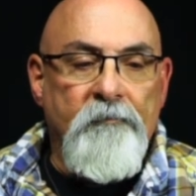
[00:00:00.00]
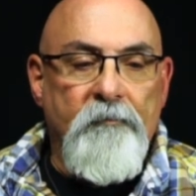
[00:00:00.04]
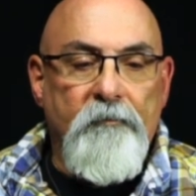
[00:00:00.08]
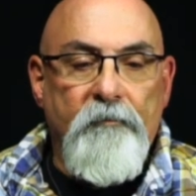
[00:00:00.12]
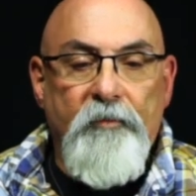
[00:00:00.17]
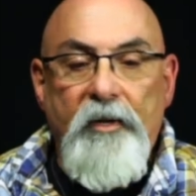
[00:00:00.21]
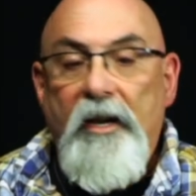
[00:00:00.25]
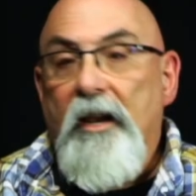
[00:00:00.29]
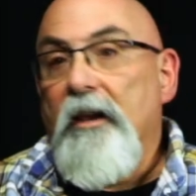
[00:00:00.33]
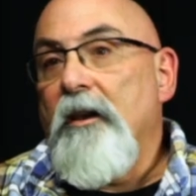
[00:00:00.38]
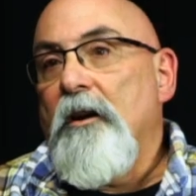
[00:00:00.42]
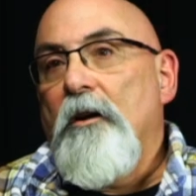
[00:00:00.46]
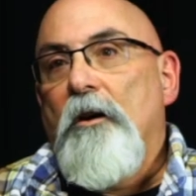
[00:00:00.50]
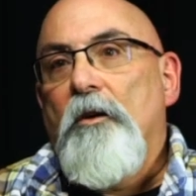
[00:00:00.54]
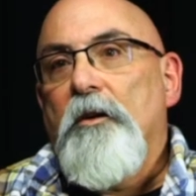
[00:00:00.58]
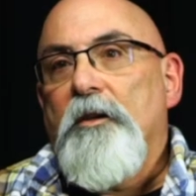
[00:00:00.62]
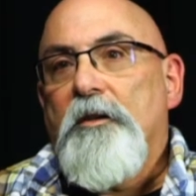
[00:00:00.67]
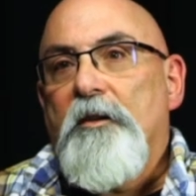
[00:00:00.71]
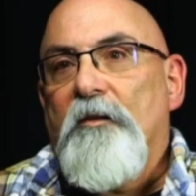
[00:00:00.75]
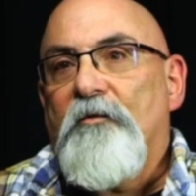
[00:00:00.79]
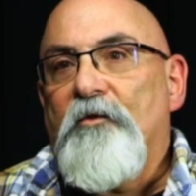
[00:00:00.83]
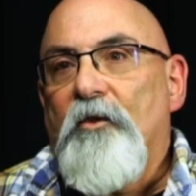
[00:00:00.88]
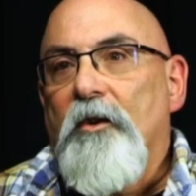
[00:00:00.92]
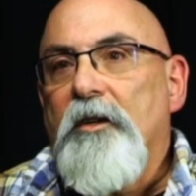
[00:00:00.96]
But it was
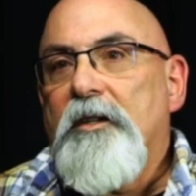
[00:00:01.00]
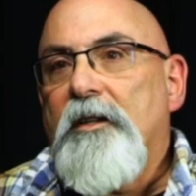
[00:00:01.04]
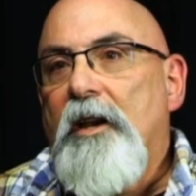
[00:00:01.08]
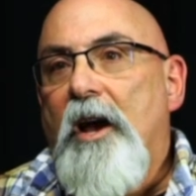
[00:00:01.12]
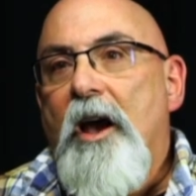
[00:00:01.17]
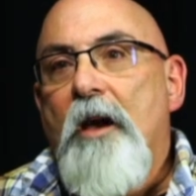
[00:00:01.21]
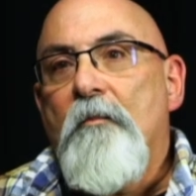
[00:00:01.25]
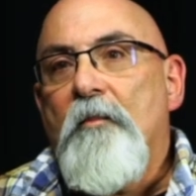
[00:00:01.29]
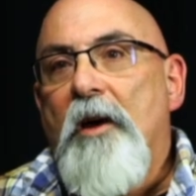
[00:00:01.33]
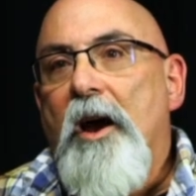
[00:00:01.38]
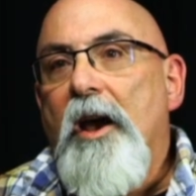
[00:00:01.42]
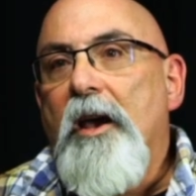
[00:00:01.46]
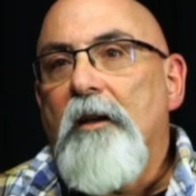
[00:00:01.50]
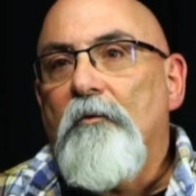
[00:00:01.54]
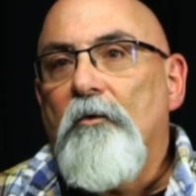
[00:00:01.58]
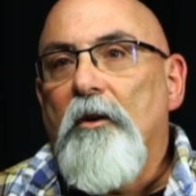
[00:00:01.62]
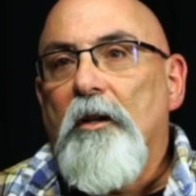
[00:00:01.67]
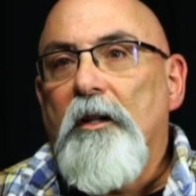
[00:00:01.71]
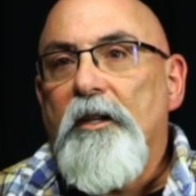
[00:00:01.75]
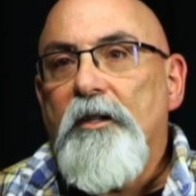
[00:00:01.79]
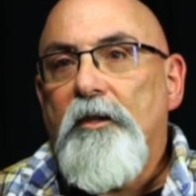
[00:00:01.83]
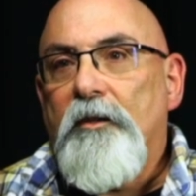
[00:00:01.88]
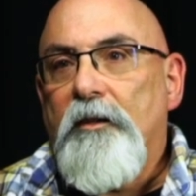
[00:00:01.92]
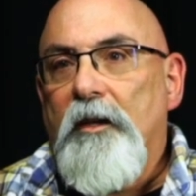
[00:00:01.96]
the first time I had
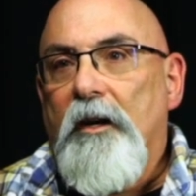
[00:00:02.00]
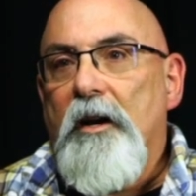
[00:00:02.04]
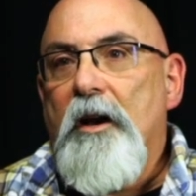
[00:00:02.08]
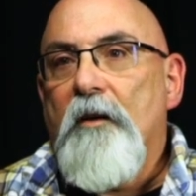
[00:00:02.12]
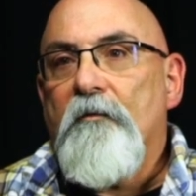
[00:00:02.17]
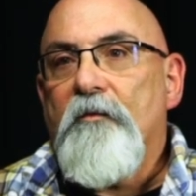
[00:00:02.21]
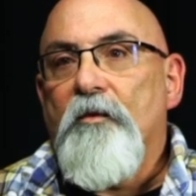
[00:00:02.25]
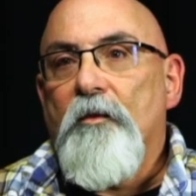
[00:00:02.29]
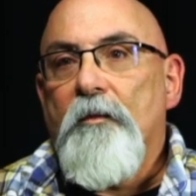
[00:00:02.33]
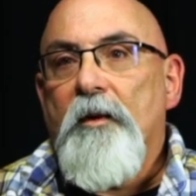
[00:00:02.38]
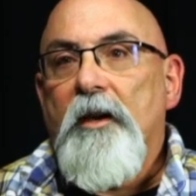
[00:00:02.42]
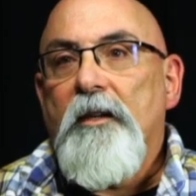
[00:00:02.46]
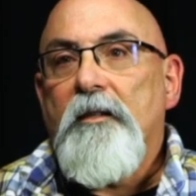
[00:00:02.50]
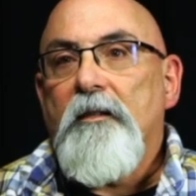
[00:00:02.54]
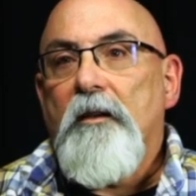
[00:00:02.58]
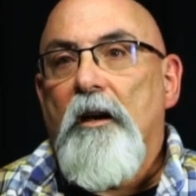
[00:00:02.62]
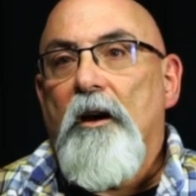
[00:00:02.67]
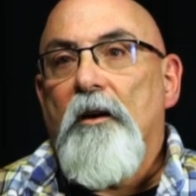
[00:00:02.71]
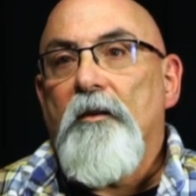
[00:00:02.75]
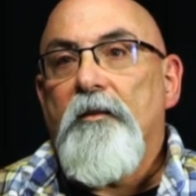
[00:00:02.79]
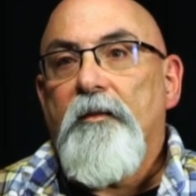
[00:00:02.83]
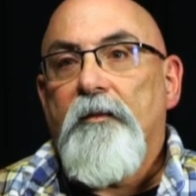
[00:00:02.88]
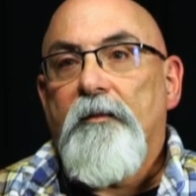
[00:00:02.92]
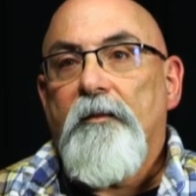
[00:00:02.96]
really stood up for
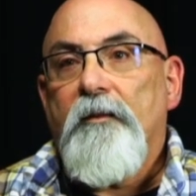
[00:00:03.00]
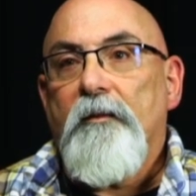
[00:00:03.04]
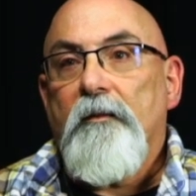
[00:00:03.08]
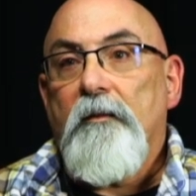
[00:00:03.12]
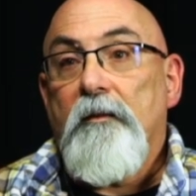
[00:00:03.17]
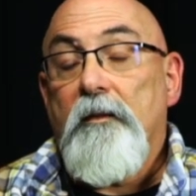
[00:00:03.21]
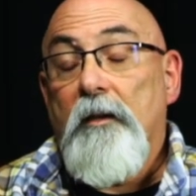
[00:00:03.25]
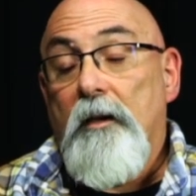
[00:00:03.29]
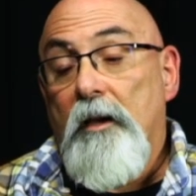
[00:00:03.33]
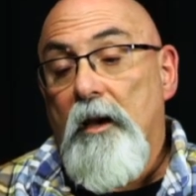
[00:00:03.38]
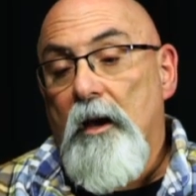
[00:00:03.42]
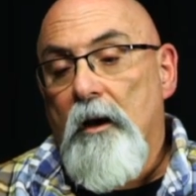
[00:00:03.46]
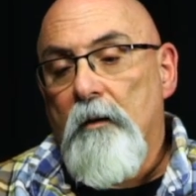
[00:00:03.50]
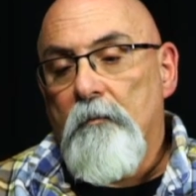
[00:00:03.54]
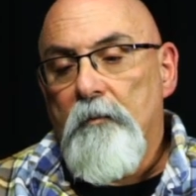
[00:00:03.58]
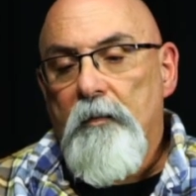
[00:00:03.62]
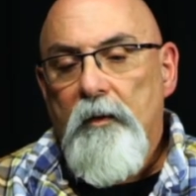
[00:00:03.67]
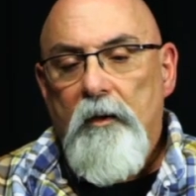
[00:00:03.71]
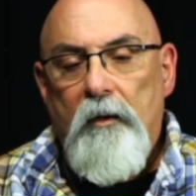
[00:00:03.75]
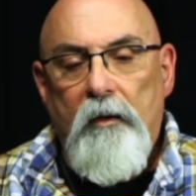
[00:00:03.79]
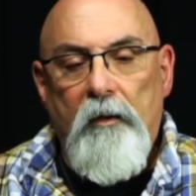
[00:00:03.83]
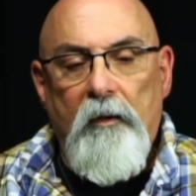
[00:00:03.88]
myself to him.